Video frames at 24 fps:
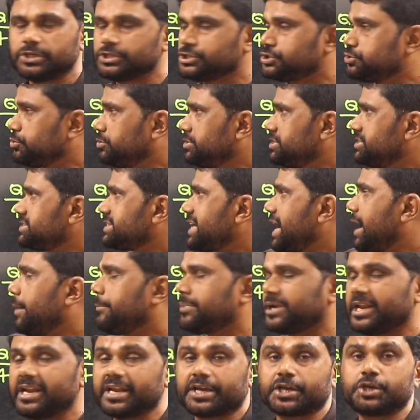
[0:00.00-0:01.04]
So this
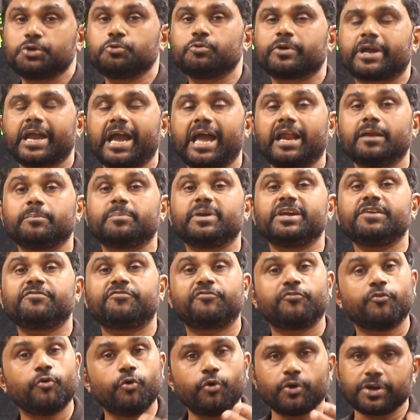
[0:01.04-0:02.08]
capital Q can be
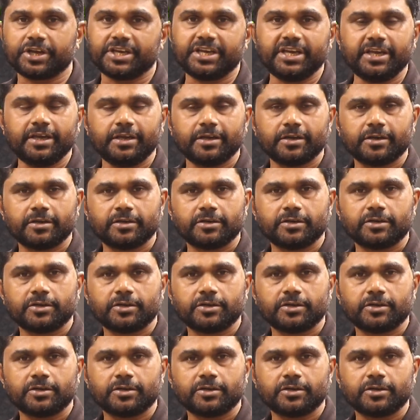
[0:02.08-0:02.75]
4e